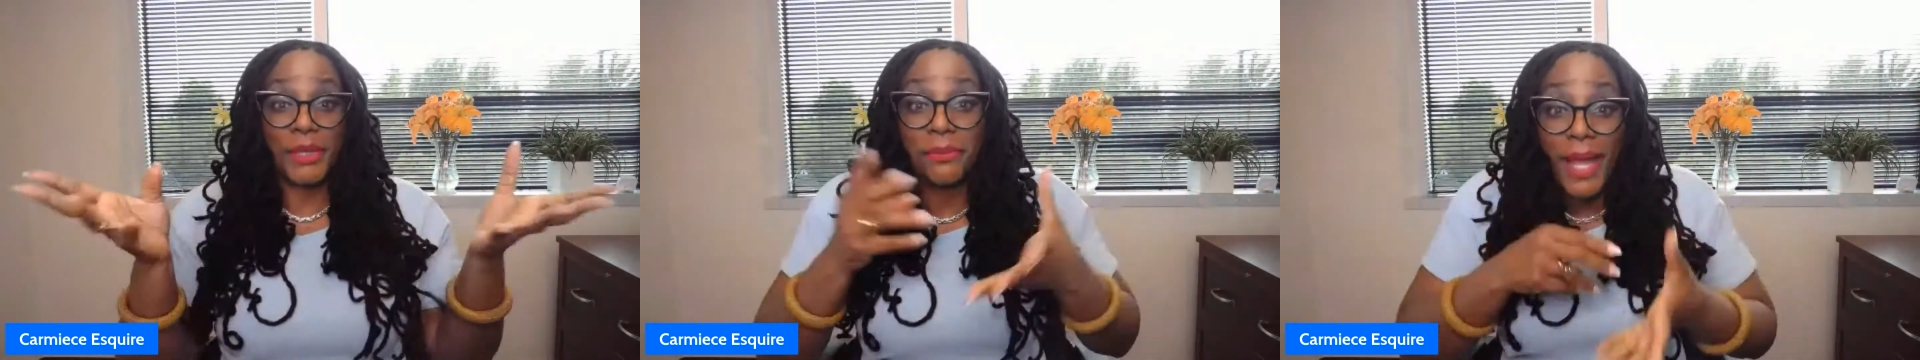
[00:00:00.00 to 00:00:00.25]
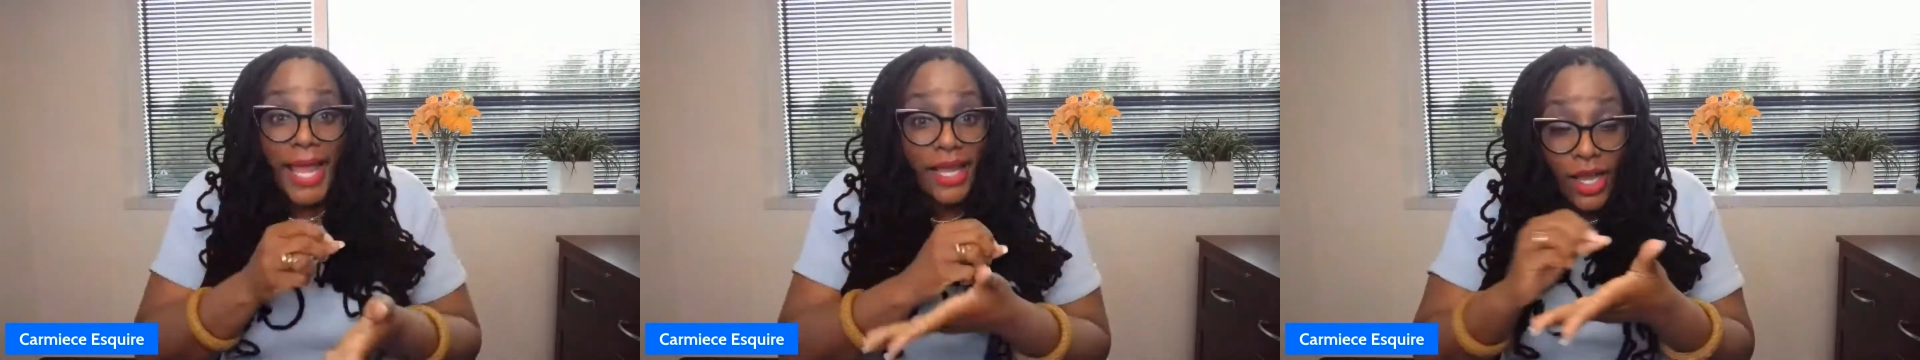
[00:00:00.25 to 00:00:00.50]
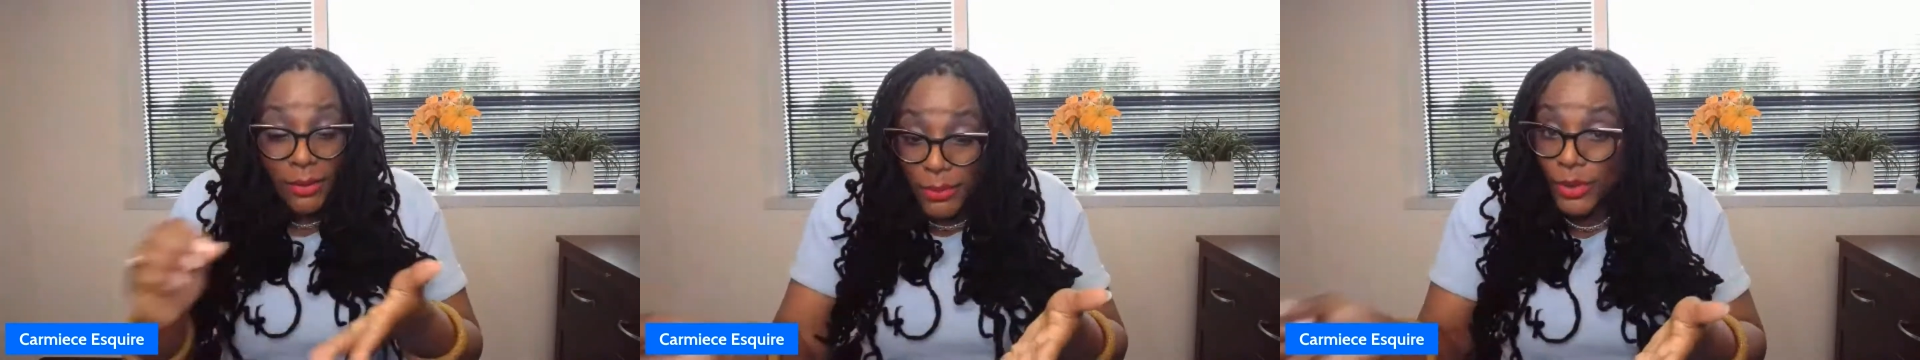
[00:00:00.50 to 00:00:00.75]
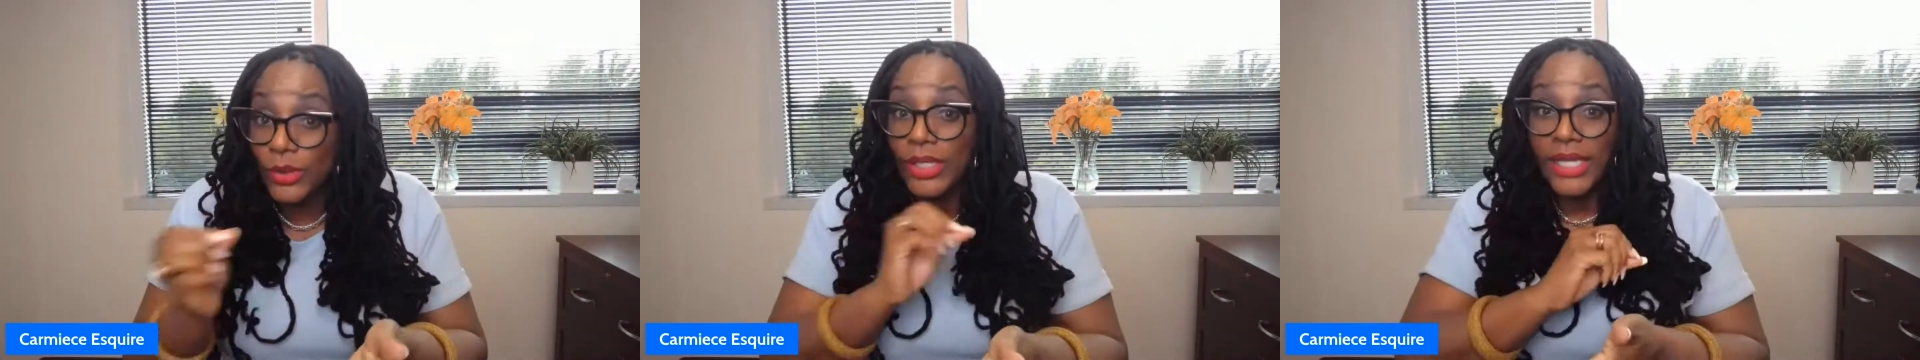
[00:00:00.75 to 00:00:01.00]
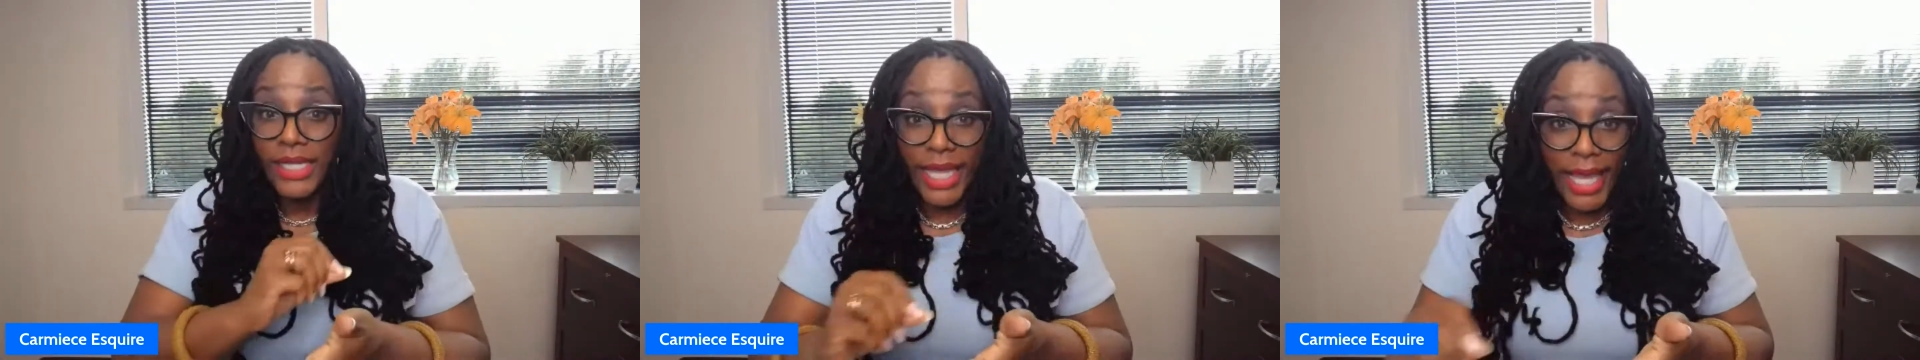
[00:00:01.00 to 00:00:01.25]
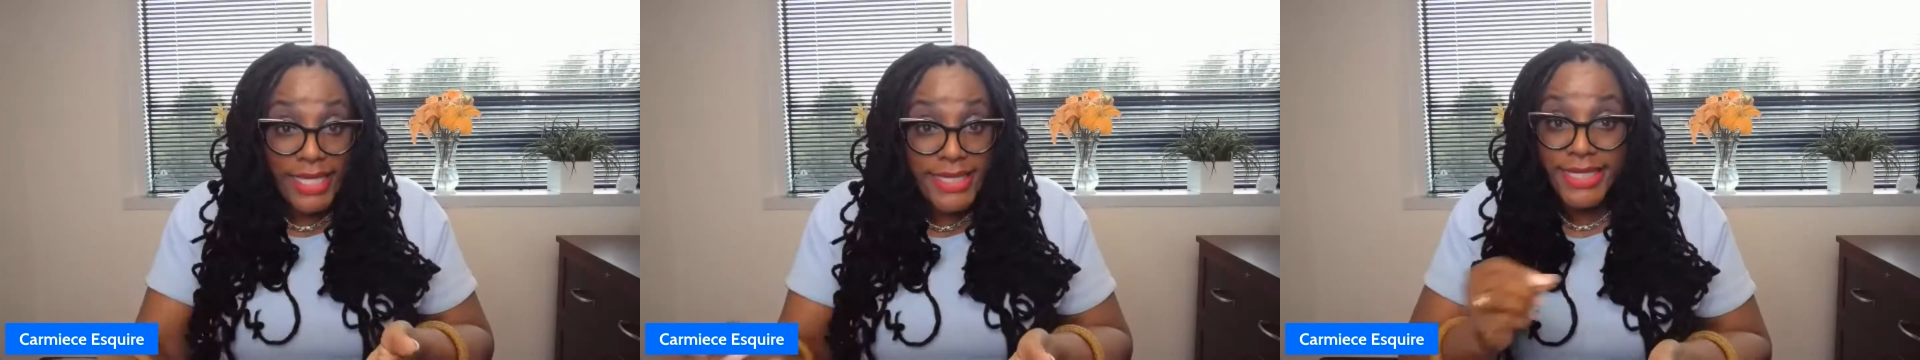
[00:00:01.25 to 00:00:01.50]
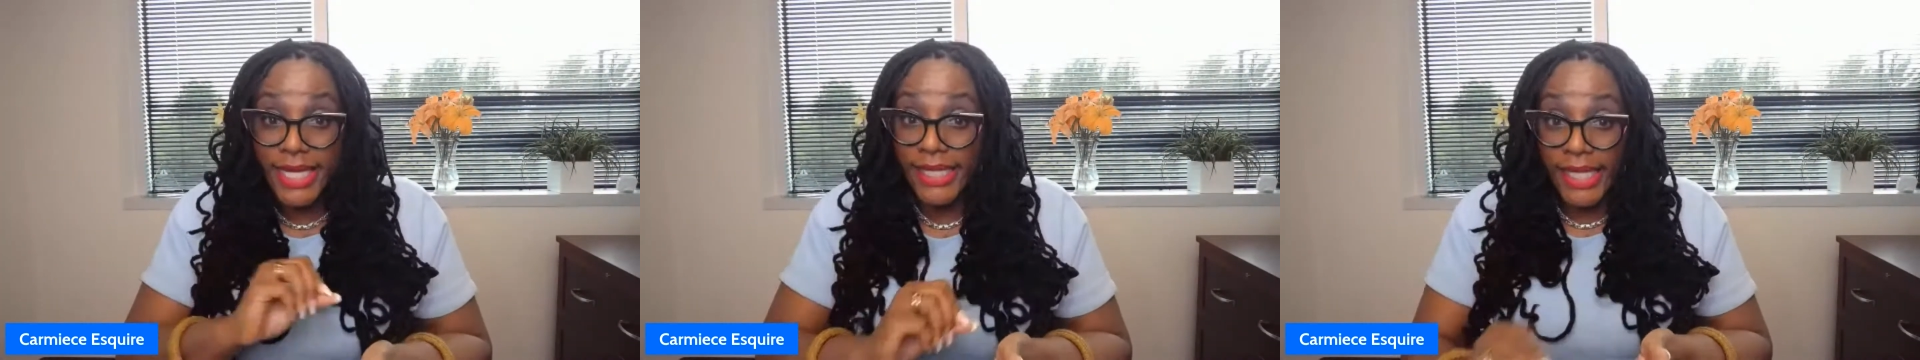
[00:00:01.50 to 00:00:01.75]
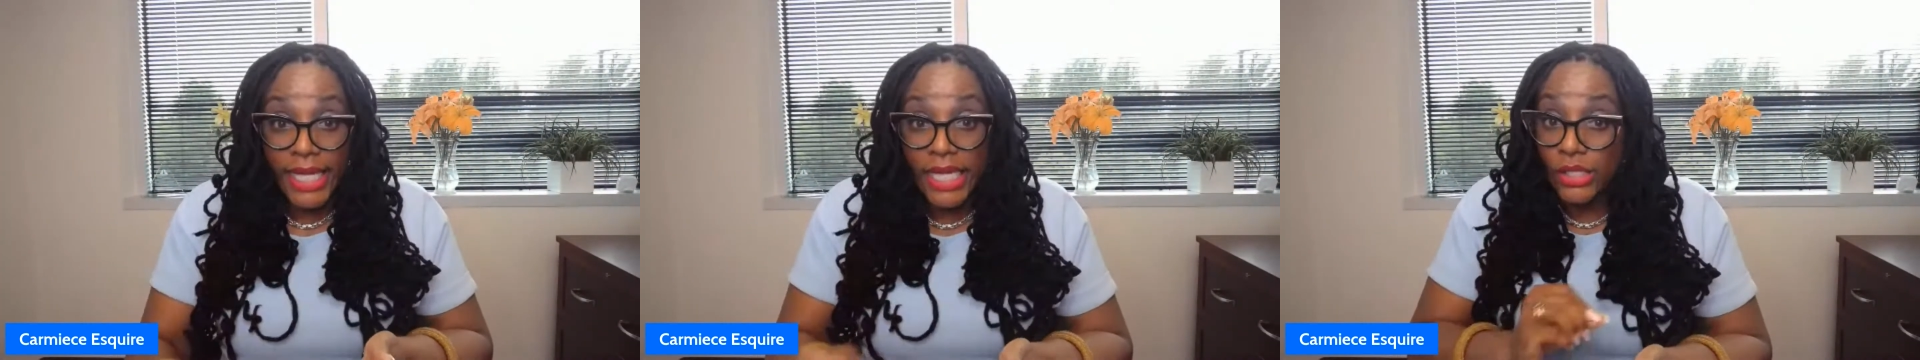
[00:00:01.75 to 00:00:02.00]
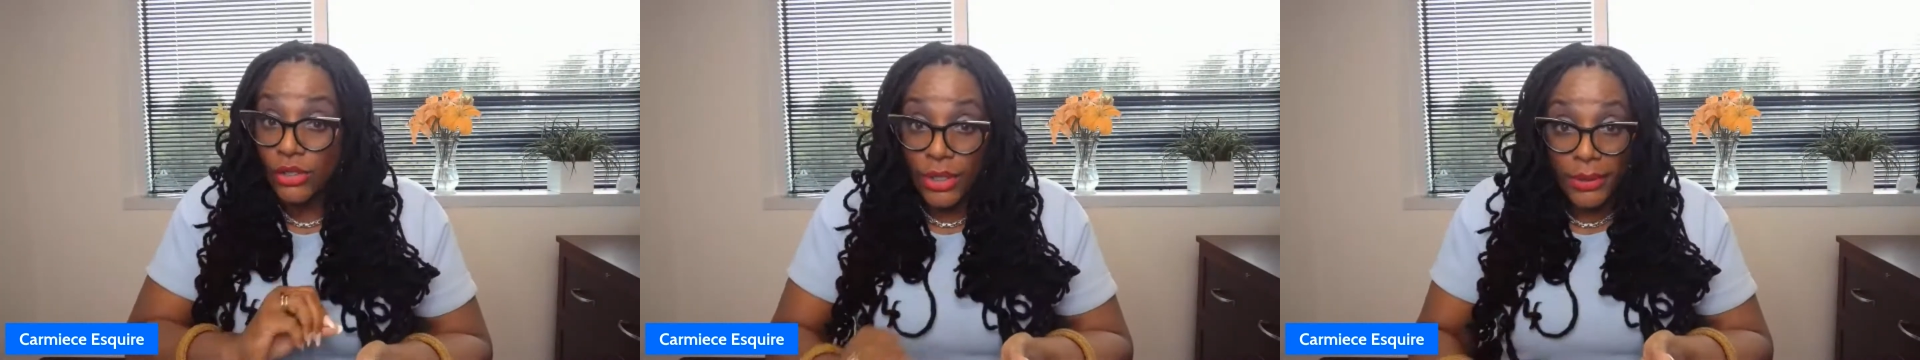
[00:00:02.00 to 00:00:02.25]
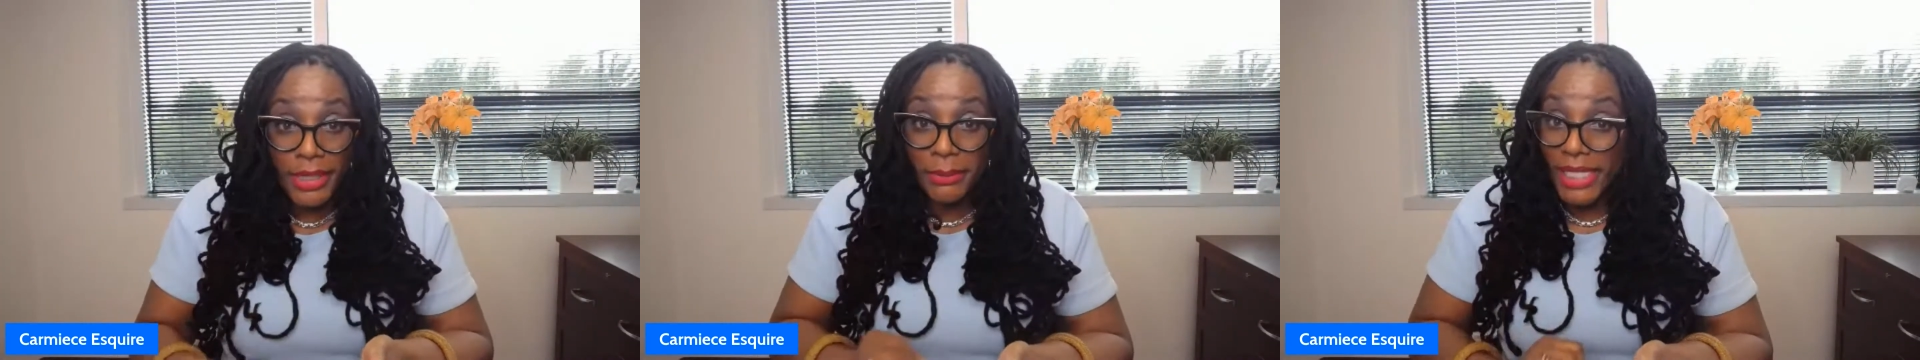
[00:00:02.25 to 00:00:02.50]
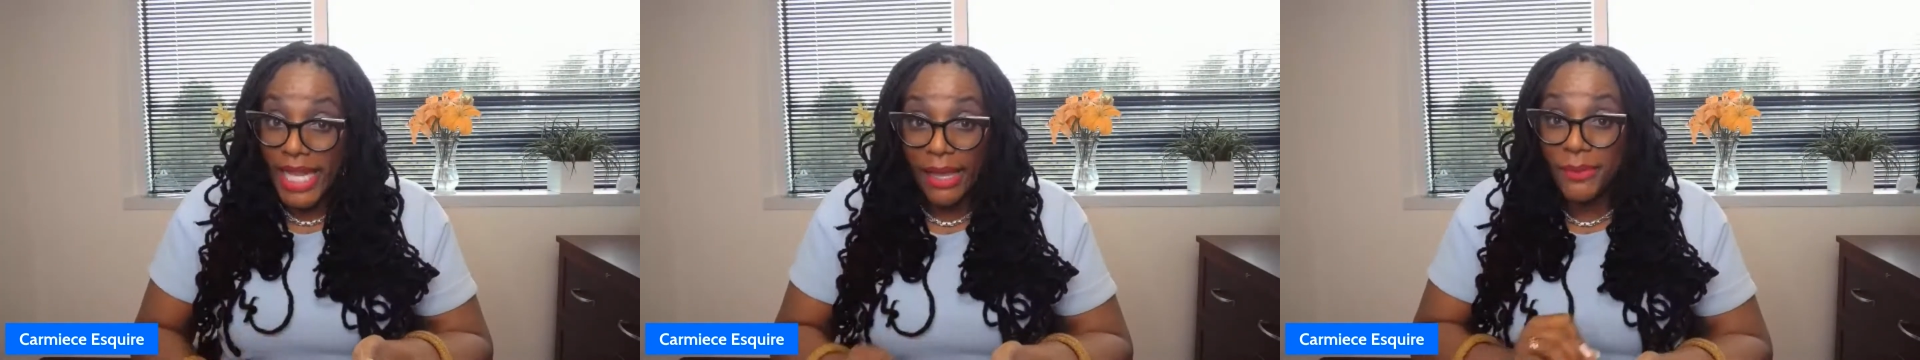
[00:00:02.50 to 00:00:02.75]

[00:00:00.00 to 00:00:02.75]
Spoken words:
But my humble case studying, you know what I mean?